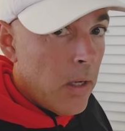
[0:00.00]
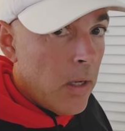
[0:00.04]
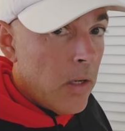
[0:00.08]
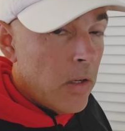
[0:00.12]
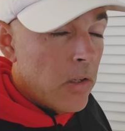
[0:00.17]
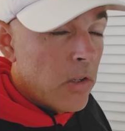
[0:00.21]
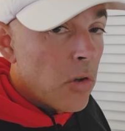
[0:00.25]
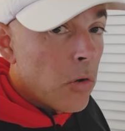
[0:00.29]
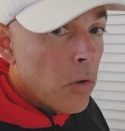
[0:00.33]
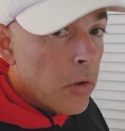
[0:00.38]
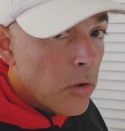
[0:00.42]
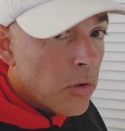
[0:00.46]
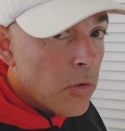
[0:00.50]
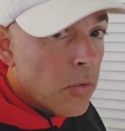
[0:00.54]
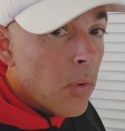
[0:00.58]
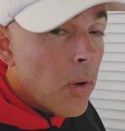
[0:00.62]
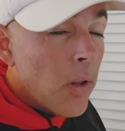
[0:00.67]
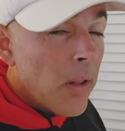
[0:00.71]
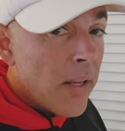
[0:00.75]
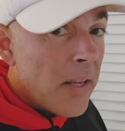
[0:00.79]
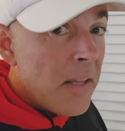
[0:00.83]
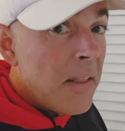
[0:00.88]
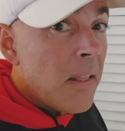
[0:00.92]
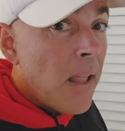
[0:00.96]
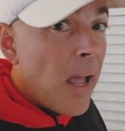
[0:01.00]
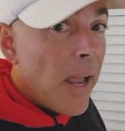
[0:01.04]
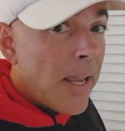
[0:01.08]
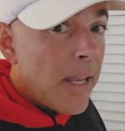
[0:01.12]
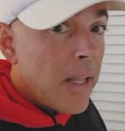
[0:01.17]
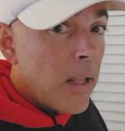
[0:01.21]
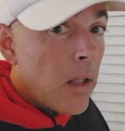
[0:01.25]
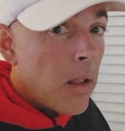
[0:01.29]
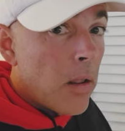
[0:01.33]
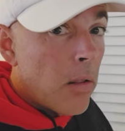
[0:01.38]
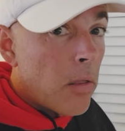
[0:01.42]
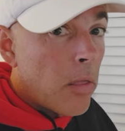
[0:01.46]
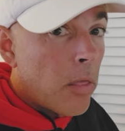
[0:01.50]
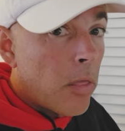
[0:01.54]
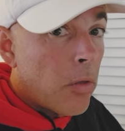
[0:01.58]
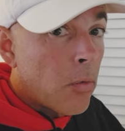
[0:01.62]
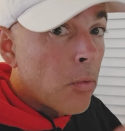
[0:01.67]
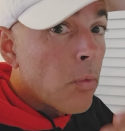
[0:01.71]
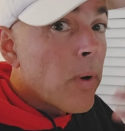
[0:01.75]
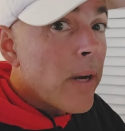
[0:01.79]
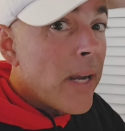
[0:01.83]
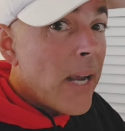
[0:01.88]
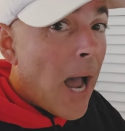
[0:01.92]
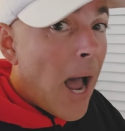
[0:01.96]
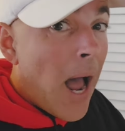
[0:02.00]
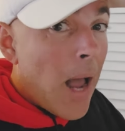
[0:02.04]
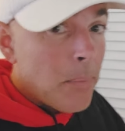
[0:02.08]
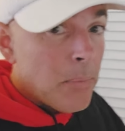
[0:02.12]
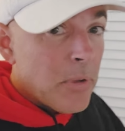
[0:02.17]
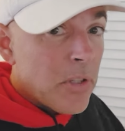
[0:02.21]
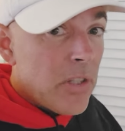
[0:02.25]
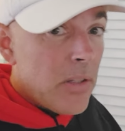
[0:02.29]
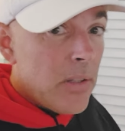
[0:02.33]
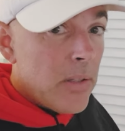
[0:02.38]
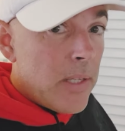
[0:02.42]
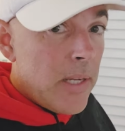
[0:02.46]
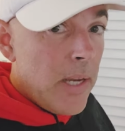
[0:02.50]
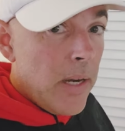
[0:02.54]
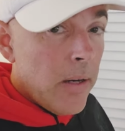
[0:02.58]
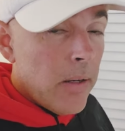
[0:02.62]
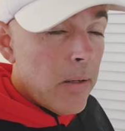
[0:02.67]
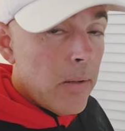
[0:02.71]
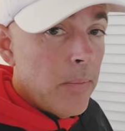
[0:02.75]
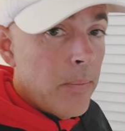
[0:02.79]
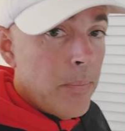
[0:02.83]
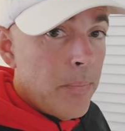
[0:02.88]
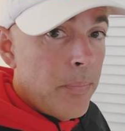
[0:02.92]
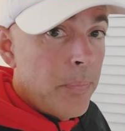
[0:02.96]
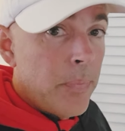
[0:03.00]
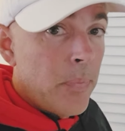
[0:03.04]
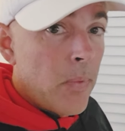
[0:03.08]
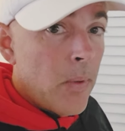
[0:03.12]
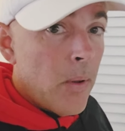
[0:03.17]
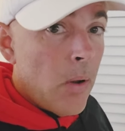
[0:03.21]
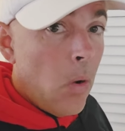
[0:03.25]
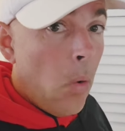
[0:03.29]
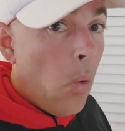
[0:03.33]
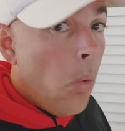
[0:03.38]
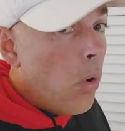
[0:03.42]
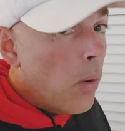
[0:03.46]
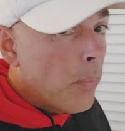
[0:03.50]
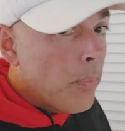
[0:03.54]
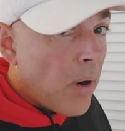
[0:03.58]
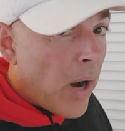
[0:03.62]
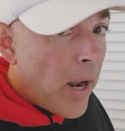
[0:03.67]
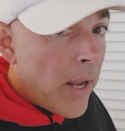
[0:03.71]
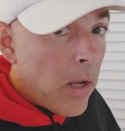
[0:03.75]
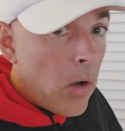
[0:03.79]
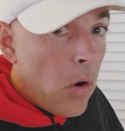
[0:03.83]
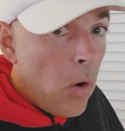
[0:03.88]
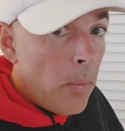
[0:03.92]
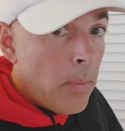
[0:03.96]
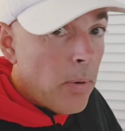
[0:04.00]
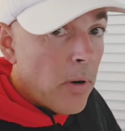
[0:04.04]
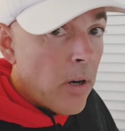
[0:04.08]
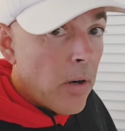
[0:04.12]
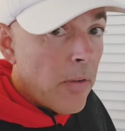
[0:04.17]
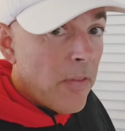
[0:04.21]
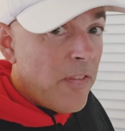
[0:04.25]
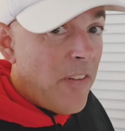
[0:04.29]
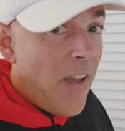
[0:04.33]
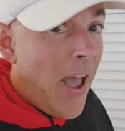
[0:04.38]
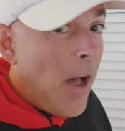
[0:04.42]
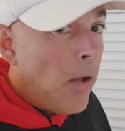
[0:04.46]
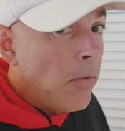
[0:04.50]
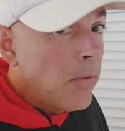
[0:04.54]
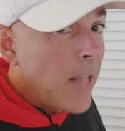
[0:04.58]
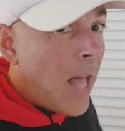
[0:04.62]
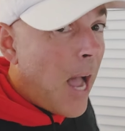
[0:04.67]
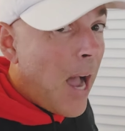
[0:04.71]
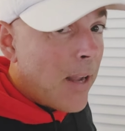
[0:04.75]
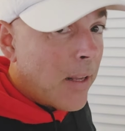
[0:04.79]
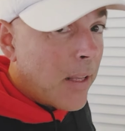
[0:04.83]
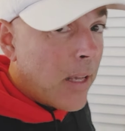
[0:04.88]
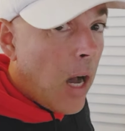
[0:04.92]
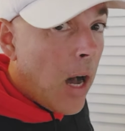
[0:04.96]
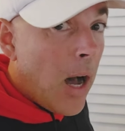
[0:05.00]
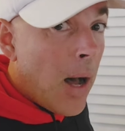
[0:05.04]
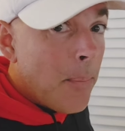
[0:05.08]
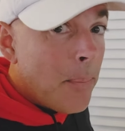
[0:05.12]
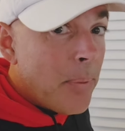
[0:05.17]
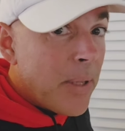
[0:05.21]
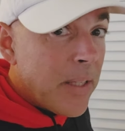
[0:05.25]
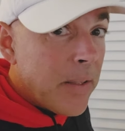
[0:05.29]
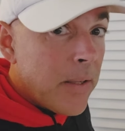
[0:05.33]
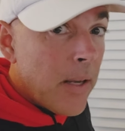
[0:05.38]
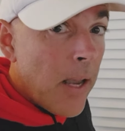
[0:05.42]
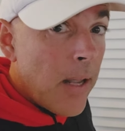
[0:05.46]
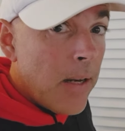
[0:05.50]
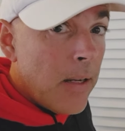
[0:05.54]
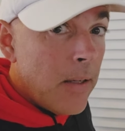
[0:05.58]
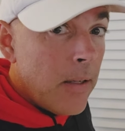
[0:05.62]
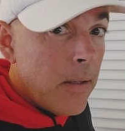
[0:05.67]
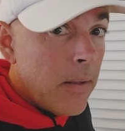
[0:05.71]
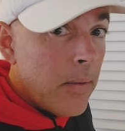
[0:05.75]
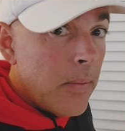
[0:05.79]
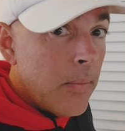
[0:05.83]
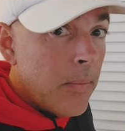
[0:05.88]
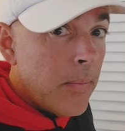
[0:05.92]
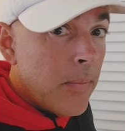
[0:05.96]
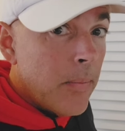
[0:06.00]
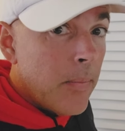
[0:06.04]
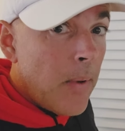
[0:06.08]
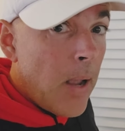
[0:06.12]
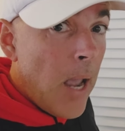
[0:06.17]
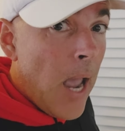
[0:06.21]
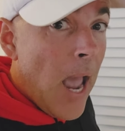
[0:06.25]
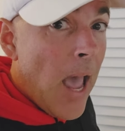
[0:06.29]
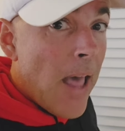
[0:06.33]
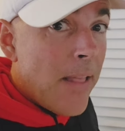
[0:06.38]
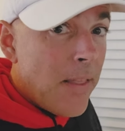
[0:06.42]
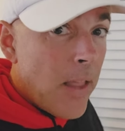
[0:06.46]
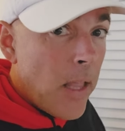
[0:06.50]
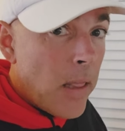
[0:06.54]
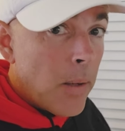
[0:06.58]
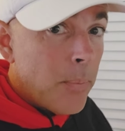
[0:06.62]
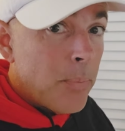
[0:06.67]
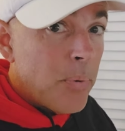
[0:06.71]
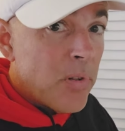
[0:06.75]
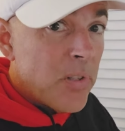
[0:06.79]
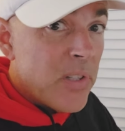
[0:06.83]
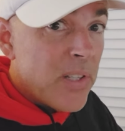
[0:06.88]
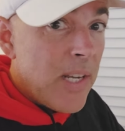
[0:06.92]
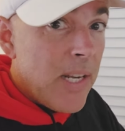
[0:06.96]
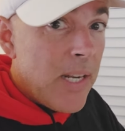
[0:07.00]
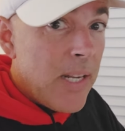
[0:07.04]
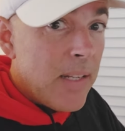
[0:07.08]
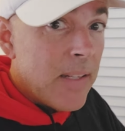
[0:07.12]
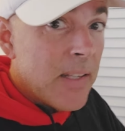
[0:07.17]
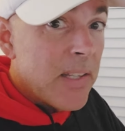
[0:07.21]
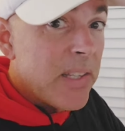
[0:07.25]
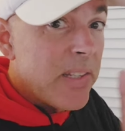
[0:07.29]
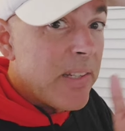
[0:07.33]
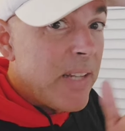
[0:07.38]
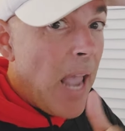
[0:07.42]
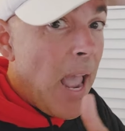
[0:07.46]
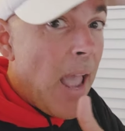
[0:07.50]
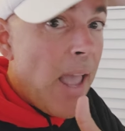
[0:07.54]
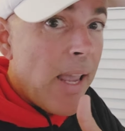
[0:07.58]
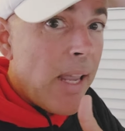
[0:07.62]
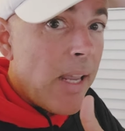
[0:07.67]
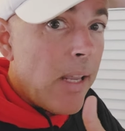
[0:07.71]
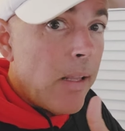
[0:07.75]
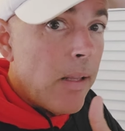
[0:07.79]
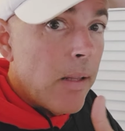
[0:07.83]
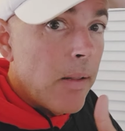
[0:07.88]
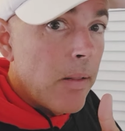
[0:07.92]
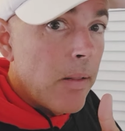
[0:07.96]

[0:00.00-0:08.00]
So there's really like three options here. Or Bryan Kohberger found not competent and then the proceedings stay